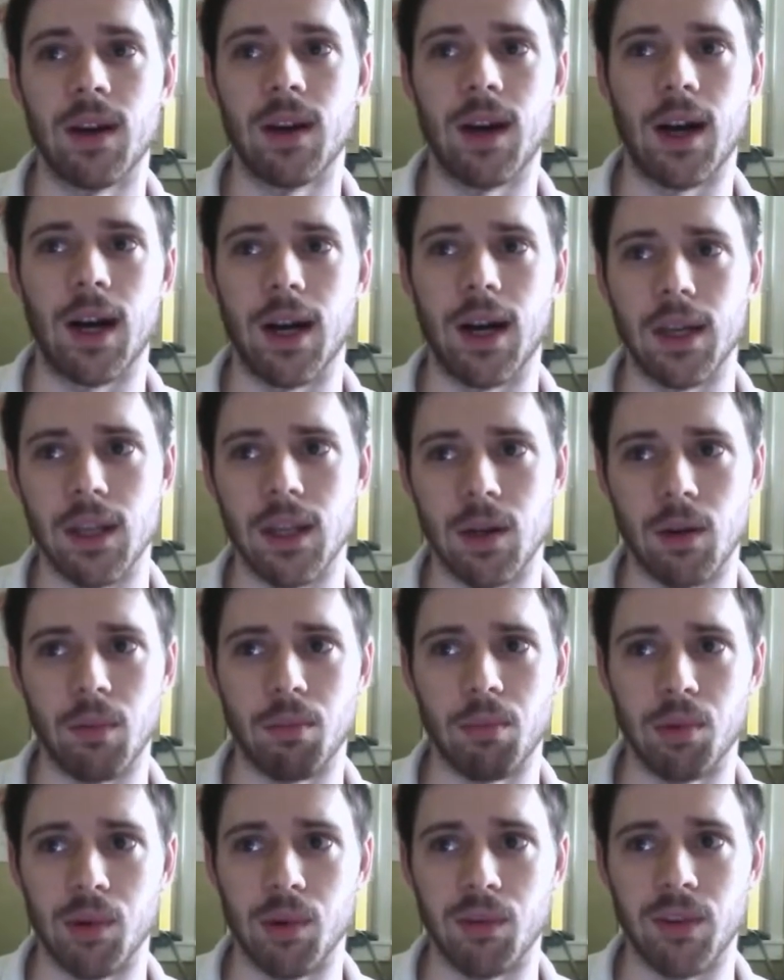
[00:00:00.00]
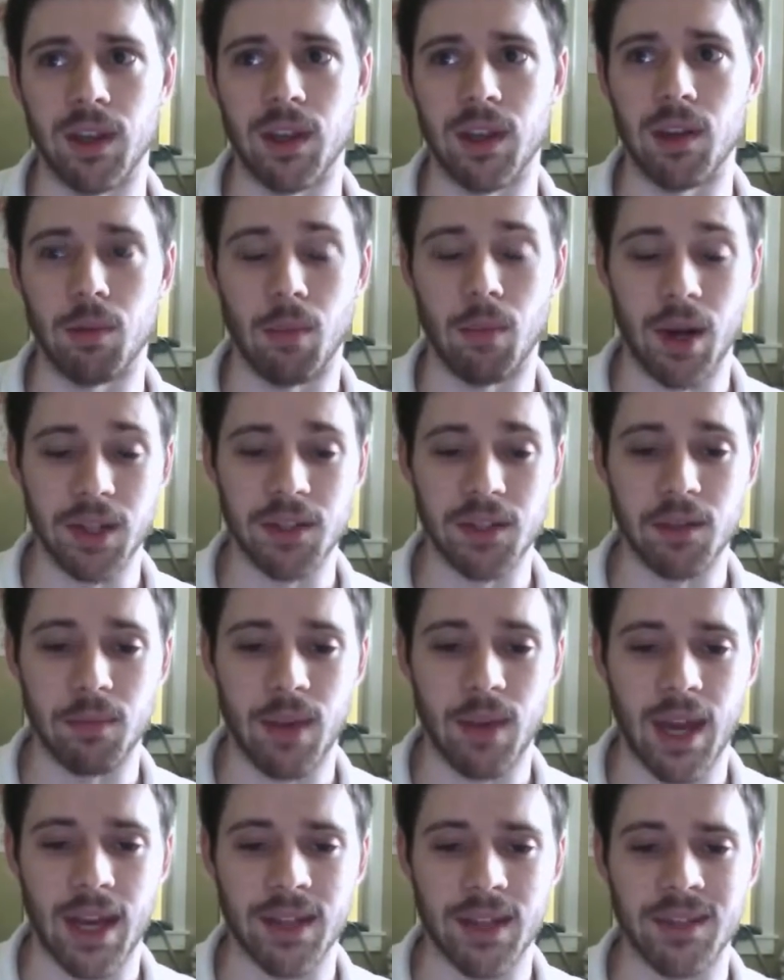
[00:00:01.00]
improving your muscle
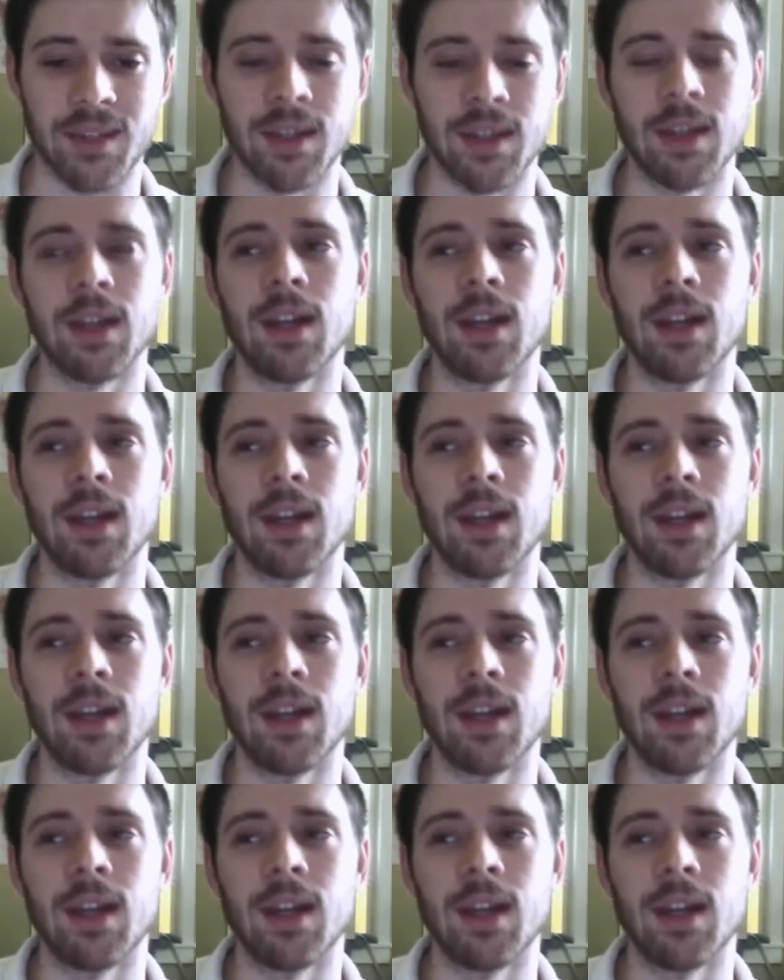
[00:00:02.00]
mass,